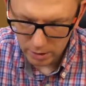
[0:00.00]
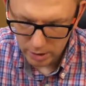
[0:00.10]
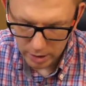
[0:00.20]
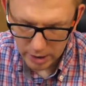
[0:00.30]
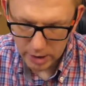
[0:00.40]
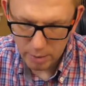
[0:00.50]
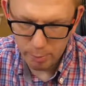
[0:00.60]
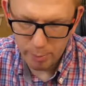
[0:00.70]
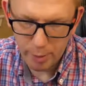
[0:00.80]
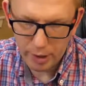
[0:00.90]

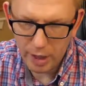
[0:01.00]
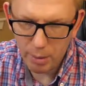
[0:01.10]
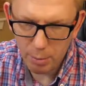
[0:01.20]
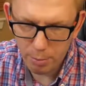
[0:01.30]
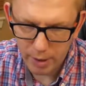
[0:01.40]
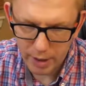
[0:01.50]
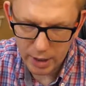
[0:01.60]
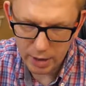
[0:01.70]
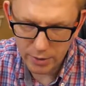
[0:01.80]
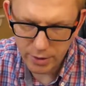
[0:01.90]
Then picked up
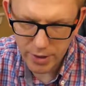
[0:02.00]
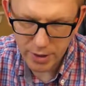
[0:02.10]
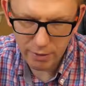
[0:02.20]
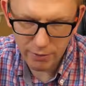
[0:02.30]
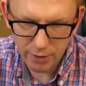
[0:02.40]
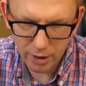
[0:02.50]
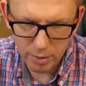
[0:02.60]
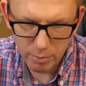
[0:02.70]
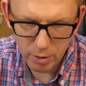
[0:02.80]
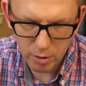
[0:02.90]
a Disney
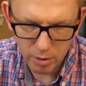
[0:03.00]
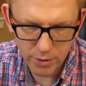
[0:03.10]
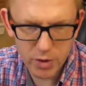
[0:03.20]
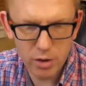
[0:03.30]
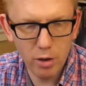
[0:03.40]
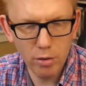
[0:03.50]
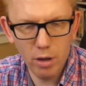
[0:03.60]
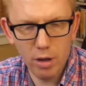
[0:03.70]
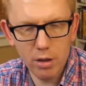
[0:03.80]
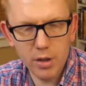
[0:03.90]
film called Snow
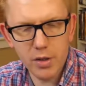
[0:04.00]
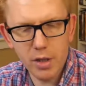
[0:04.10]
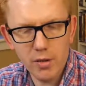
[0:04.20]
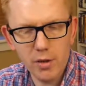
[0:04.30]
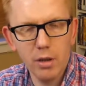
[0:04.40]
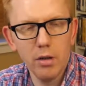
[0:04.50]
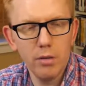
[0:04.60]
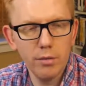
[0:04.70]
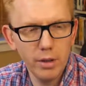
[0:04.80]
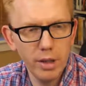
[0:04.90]
Dogs, so
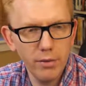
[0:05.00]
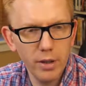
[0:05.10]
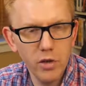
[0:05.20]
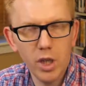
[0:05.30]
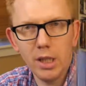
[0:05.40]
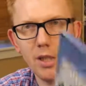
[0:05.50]
we'll definitely check